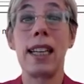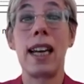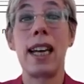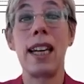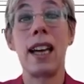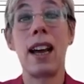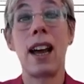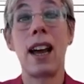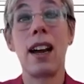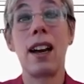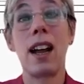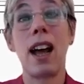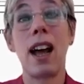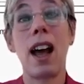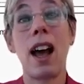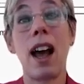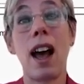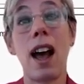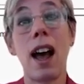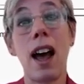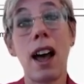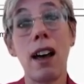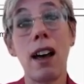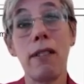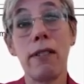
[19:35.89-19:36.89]
They are
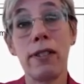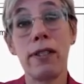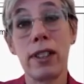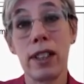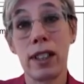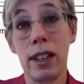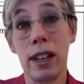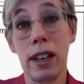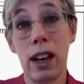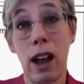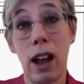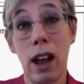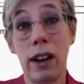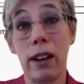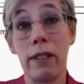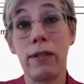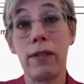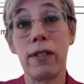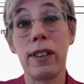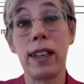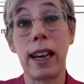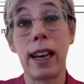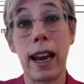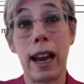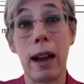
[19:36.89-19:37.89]

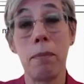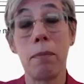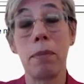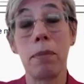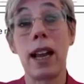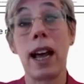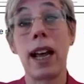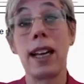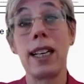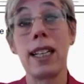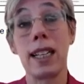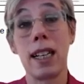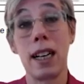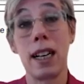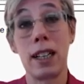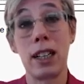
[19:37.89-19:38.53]
afterlife care plans.